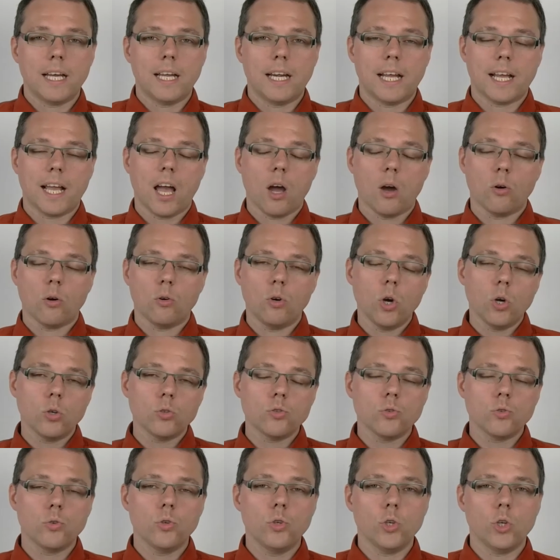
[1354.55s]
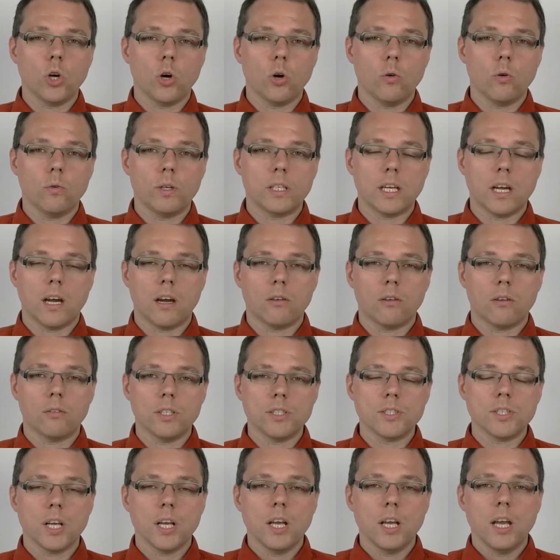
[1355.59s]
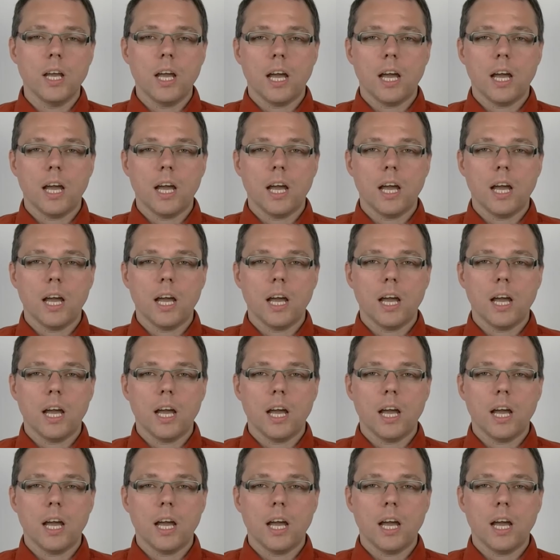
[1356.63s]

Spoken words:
Like how low do you go in current?